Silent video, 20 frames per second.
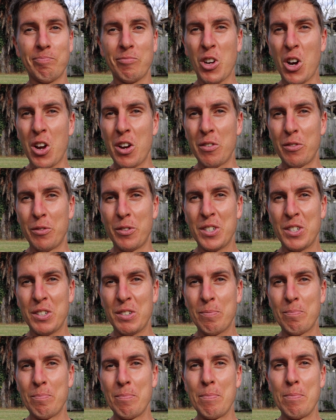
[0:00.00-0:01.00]
kind of
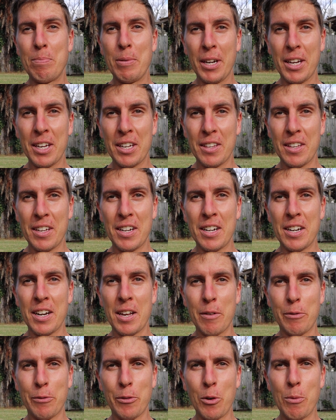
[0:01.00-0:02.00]
bigger than
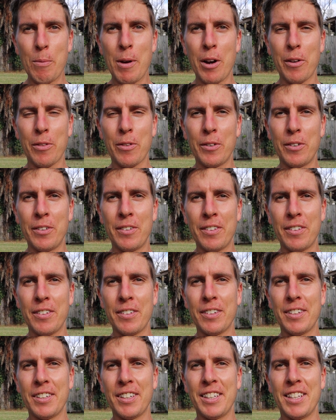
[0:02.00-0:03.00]
a full
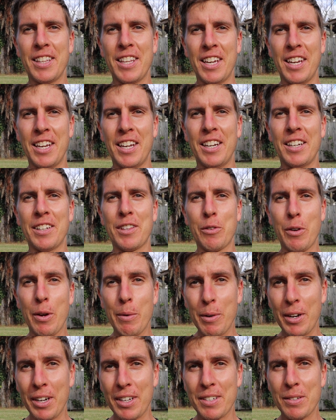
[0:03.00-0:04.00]
marathon, then 3
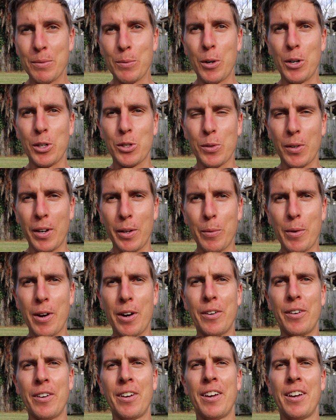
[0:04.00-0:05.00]
weeks works really
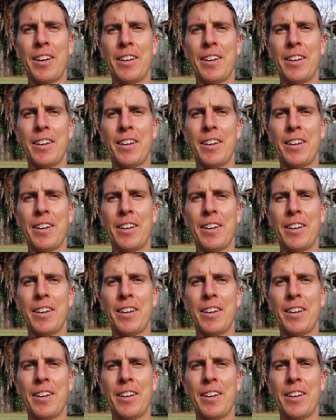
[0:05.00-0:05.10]
well.